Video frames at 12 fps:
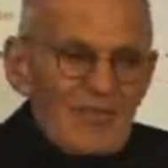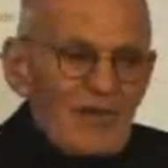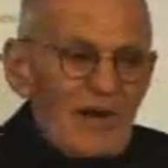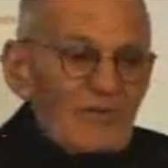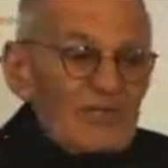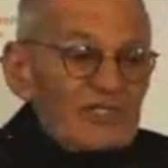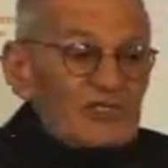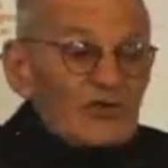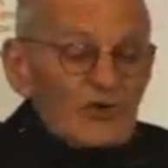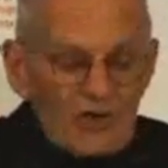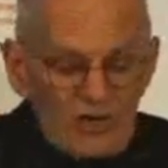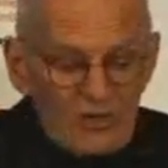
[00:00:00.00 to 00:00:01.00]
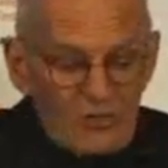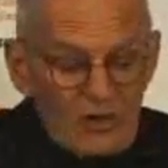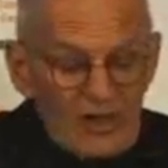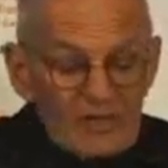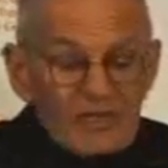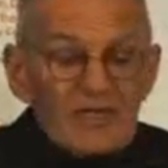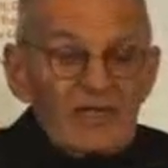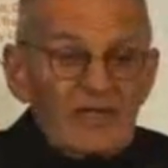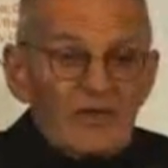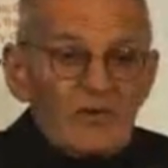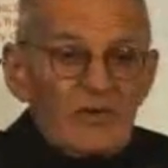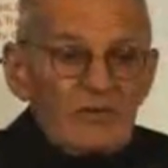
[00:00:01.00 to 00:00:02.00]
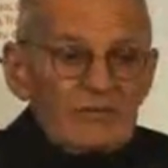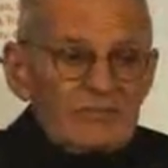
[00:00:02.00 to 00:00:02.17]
But we sure want to be equal.